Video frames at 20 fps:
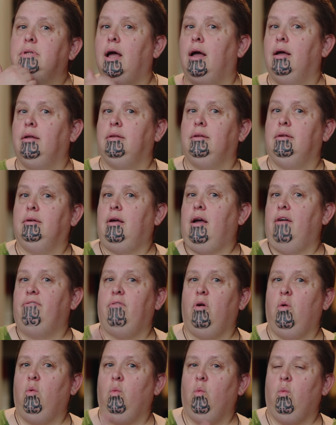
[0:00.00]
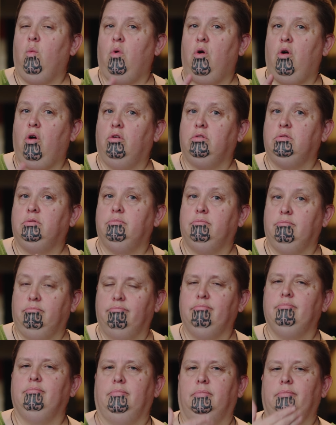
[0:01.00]
In this update, there's a
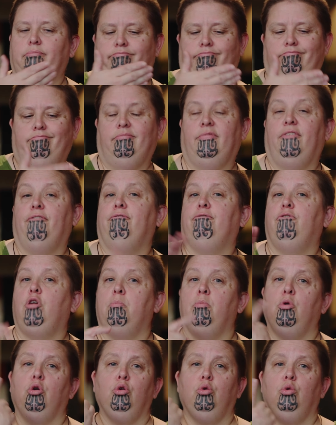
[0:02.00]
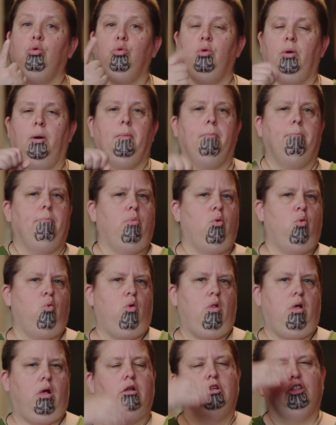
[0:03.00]
message from our Chief Executive,
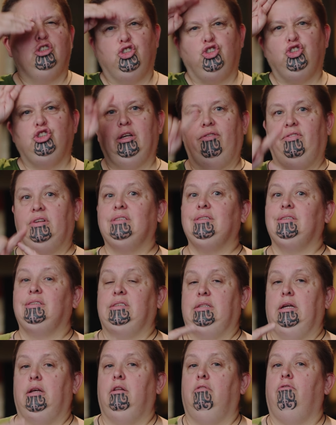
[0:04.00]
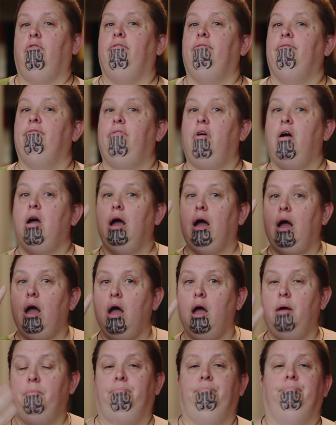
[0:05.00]
Paula Message,
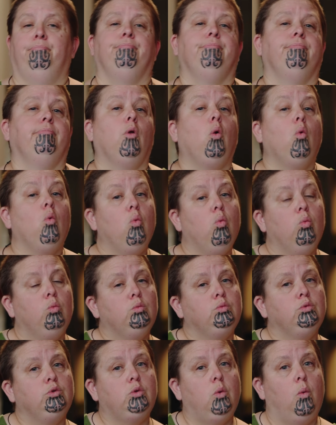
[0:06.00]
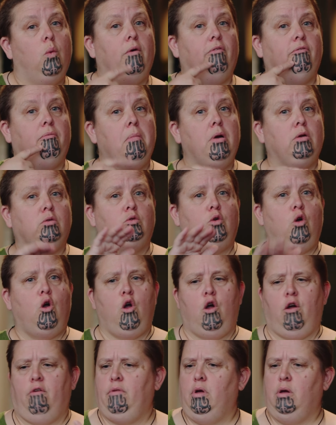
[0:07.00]
as well as information about what we have
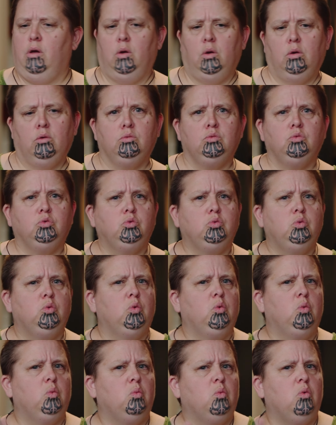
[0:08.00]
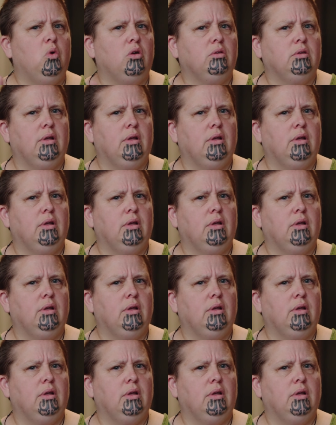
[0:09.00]
been working on at Whaikaha.